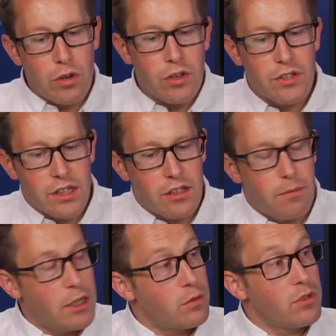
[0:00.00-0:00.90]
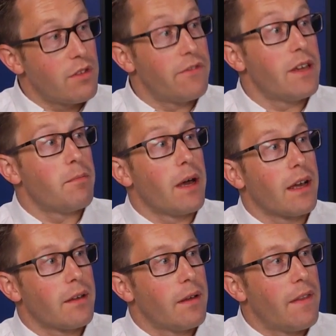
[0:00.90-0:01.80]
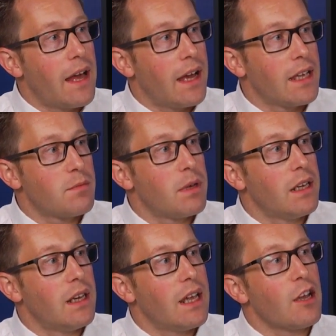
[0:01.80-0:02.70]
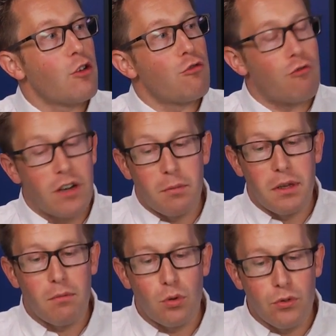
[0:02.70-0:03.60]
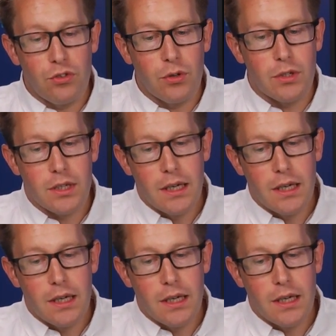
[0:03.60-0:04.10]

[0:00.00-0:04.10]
of those things that you mentioned was the feedback, and that has been incredibly important to us.